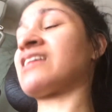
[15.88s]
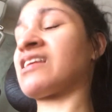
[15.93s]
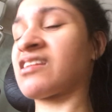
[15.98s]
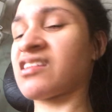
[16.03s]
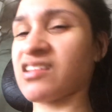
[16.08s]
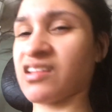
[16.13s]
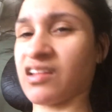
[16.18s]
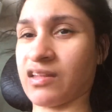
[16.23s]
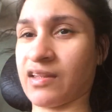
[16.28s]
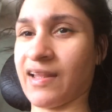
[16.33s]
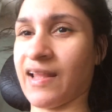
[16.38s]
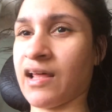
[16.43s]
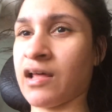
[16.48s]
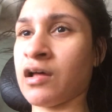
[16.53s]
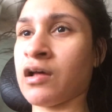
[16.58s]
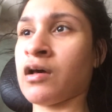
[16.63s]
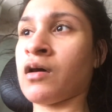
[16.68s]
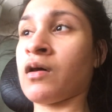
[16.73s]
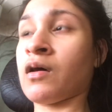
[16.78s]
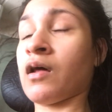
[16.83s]
this is
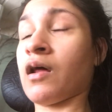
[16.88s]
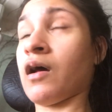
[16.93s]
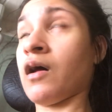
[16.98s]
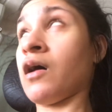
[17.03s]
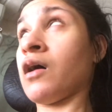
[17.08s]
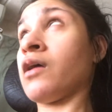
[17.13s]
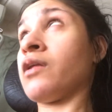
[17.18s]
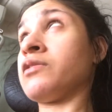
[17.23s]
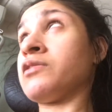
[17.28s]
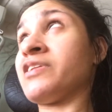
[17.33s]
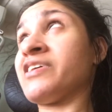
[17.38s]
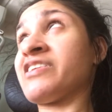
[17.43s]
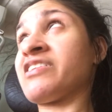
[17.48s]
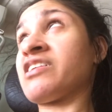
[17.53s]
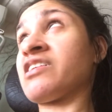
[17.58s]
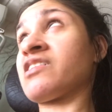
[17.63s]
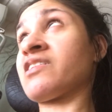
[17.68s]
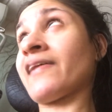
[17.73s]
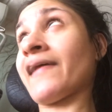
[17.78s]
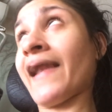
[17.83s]
this
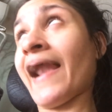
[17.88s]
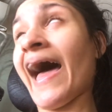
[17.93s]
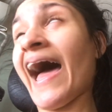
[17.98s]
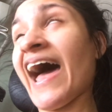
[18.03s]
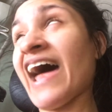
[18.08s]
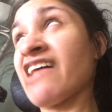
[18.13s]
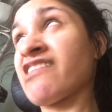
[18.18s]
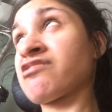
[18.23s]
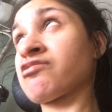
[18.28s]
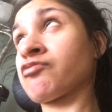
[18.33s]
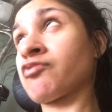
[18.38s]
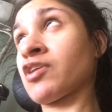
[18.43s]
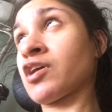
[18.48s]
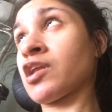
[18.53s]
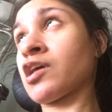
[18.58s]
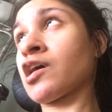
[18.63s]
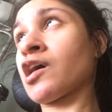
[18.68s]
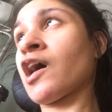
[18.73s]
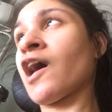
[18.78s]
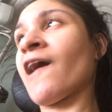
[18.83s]
is the last
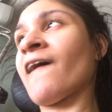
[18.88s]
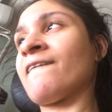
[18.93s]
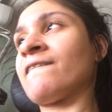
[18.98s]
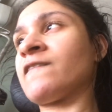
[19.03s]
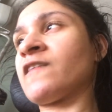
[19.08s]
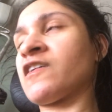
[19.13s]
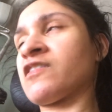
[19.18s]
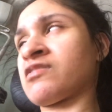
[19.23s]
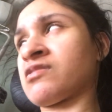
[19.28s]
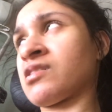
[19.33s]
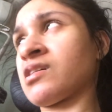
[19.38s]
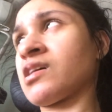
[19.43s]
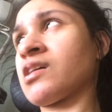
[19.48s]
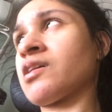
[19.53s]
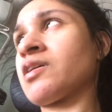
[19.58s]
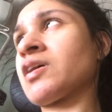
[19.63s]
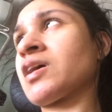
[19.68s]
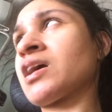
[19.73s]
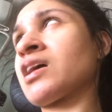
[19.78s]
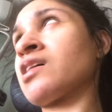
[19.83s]
video of the
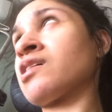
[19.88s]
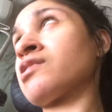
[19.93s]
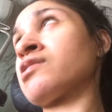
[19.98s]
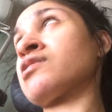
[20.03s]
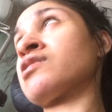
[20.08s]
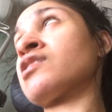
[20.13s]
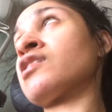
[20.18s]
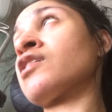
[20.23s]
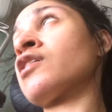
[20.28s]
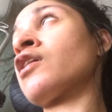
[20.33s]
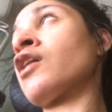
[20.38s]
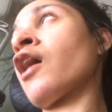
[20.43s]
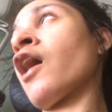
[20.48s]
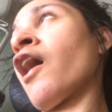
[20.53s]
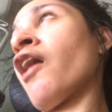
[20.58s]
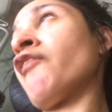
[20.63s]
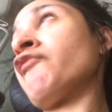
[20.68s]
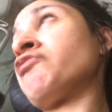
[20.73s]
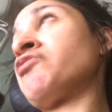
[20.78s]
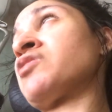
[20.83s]
series
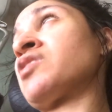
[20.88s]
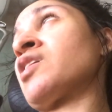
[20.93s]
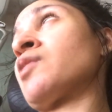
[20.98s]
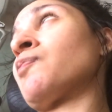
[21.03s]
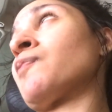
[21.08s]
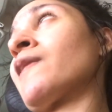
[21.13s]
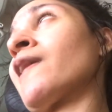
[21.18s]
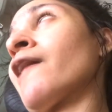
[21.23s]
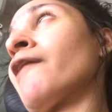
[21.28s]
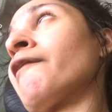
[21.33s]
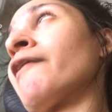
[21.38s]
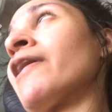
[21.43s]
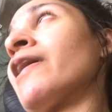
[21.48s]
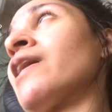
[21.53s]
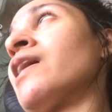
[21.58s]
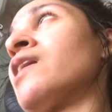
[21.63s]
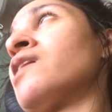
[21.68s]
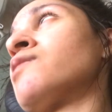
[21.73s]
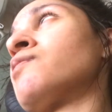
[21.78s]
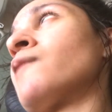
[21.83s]
of CP
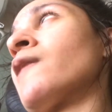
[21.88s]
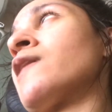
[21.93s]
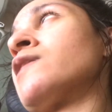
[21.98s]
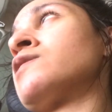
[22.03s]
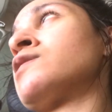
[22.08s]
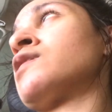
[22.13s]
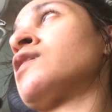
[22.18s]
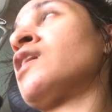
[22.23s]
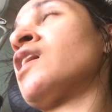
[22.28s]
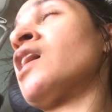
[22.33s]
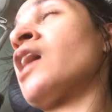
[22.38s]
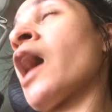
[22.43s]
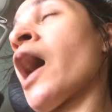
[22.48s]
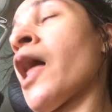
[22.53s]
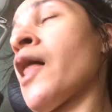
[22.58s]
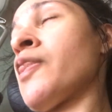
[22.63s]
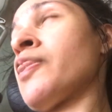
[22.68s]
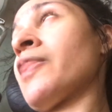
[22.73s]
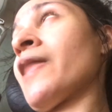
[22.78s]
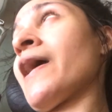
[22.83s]
Awareness Month.
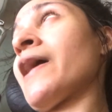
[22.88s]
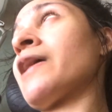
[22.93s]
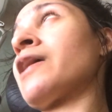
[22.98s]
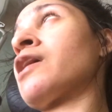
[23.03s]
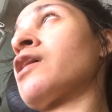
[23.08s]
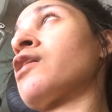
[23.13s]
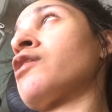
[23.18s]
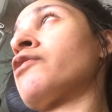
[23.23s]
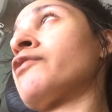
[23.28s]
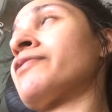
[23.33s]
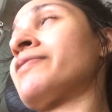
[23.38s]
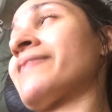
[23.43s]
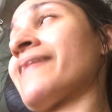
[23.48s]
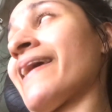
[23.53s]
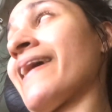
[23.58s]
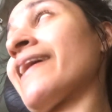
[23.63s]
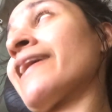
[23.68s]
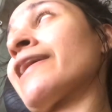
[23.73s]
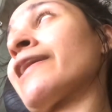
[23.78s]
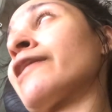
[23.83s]
Thank you,
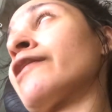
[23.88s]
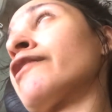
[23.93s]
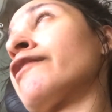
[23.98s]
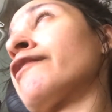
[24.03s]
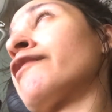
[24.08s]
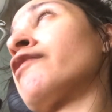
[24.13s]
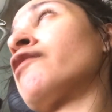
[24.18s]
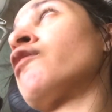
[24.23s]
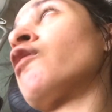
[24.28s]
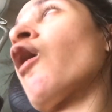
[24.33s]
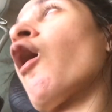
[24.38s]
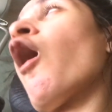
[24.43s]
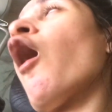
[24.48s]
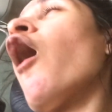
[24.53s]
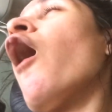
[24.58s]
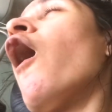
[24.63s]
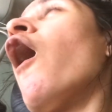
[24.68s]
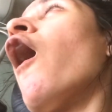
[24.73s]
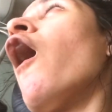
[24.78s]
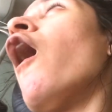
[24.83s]
thank you to
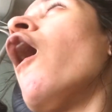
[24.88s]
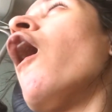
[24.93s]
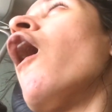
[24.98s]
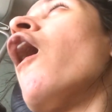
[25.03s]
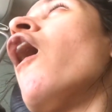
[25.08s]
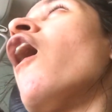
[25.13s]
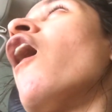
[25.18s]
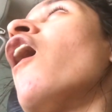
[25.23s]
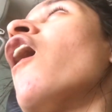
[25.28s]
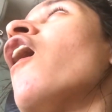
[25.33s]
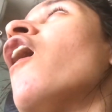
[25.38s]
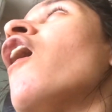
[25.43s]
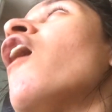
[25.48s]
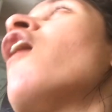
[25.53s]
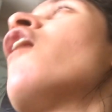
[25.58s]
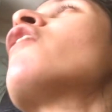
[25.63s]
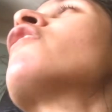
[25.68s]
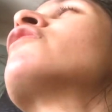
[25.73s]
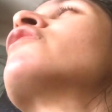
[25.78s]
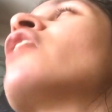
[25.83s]

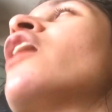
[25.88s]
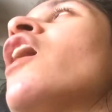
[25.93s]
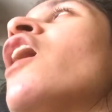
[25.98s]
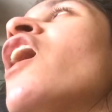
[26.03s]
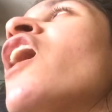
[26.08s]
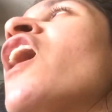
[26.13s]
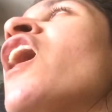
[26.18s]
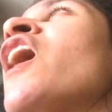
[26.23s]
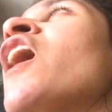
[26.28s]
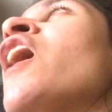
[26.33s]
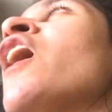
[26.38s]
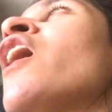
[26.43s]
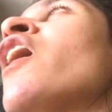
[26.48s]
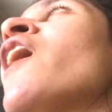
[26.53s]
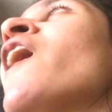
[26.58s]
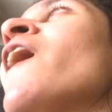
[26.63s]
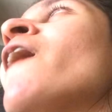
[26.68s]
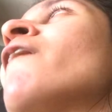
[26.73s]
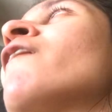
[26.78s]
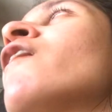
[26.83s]
all
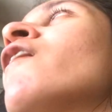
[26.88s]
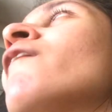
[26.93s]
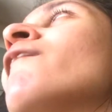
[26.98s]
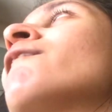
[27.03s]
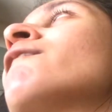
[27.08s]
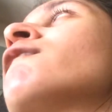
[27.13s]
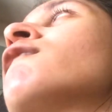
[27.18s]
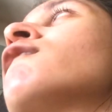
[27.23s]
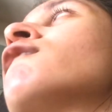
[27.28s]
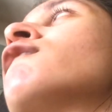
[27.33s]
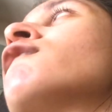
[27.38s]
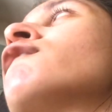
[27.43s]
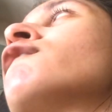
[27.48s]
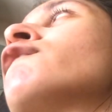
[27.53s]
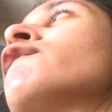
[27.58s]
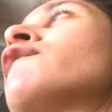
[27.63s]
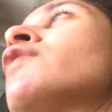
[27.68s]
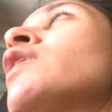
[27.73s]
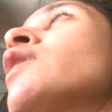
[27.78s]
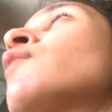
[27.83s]
the
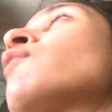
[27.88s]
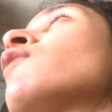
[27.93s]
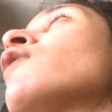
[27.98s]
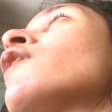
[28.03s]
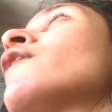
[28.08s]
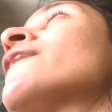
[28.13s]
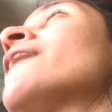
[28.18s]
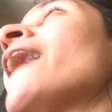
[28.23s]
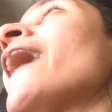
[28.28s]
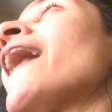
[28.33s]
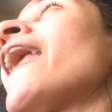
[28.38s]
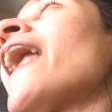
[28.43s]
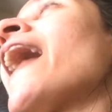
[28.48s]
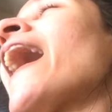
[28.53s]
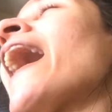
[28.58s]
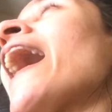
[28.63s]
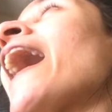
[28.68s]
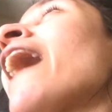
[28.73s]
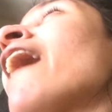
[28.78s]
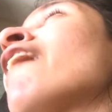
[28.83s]
people that
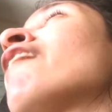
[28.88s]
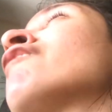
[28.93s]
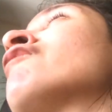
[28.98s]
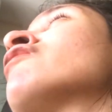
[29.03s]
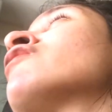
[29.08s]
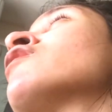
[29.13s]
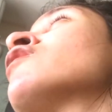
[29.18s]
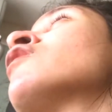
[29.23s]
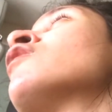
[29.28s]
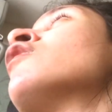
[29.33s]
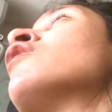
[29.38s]
have